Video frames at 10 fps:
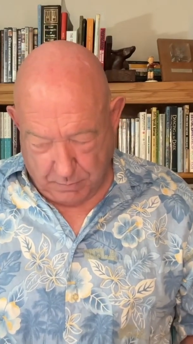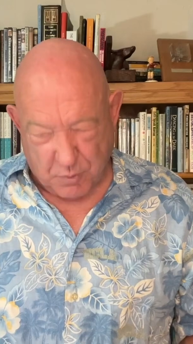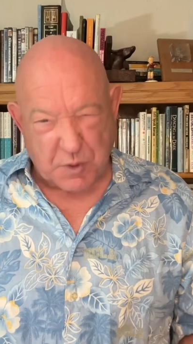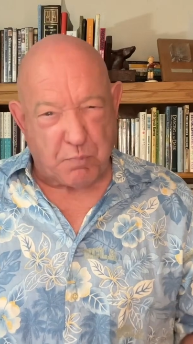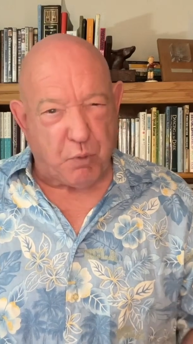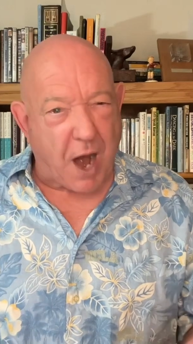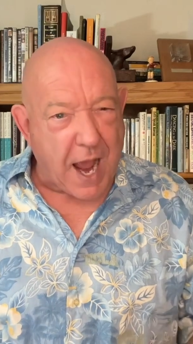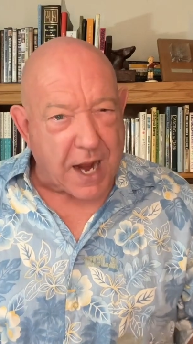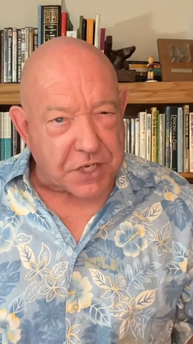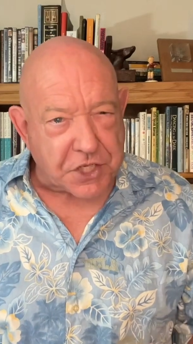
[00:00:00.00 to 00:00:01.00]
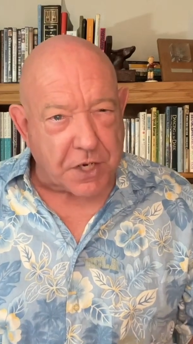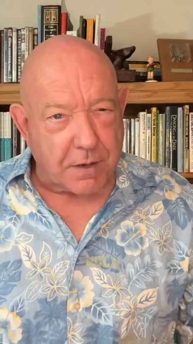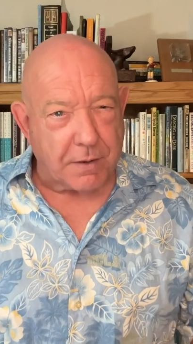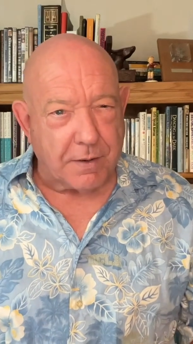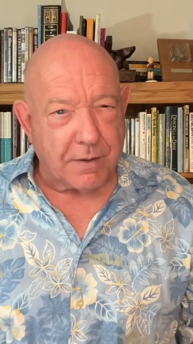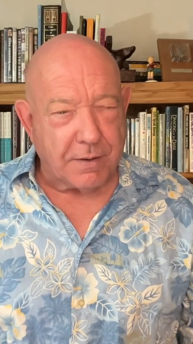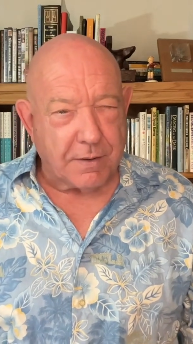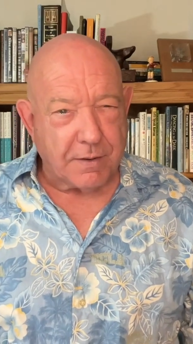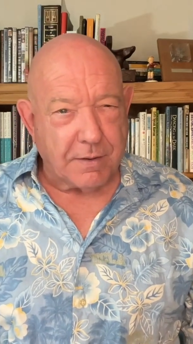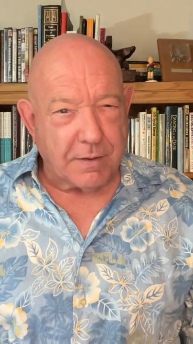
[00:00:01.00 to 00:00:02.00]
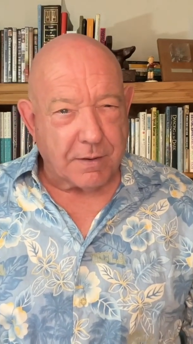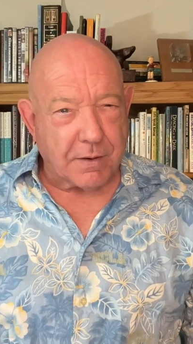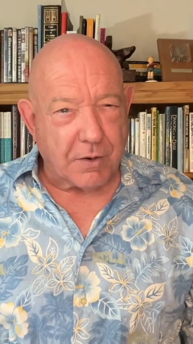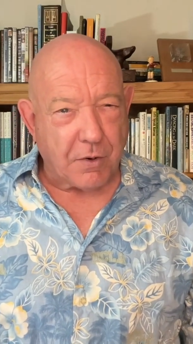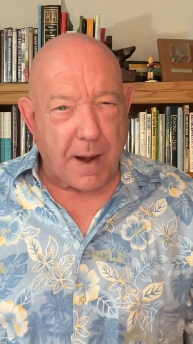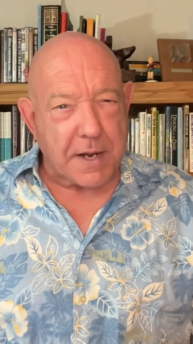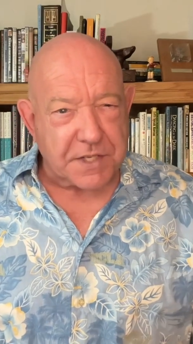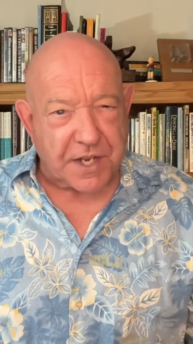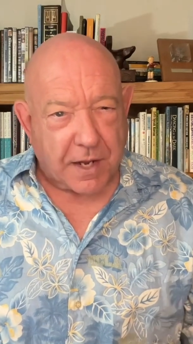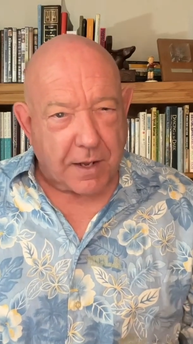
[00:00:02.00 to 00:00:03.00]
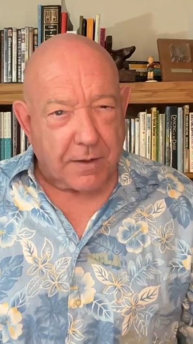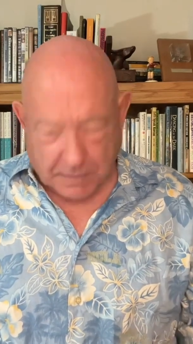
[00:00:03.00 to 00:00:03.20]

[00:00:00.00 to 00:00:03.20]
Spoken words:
was brash, crazy.